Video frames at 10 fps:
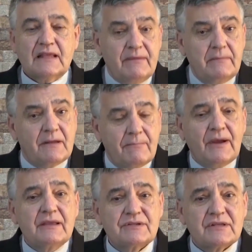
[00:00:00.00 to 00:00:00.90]
So
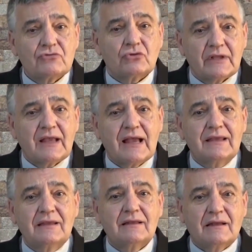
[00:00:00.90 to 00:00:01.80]
why
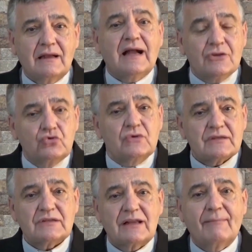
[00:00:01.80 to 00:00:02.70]
this
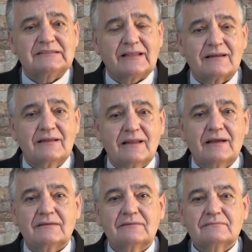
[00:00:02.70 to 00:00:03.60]
carnage
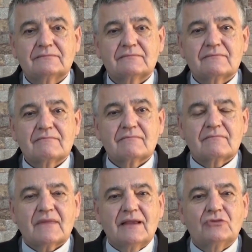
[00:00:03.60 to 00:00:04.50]
provoked in
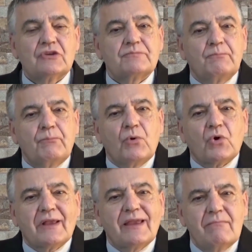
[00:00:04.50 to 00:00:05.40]
these
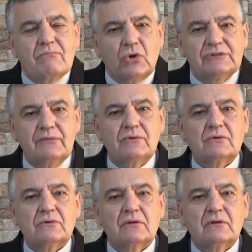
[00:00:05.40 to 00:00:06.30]
most
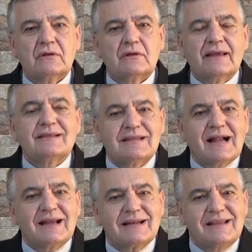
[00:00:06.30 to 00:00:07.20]
cases, at least,
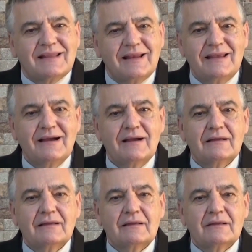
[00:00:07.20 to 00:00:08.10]
with the
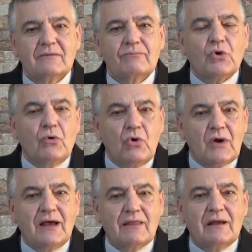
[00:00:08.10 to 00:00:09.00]
consent
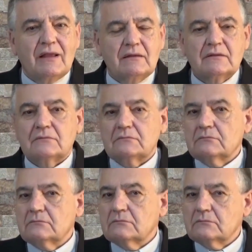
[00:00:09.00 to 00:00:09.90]
and the
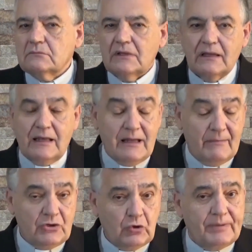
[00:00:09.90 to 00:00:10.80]
desire of
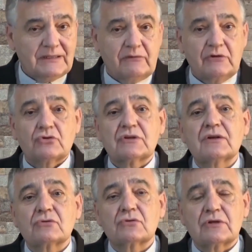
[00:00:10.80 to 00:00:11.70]
the mother?
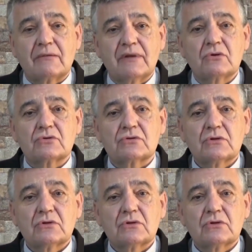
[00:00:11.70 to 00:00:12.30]
Why?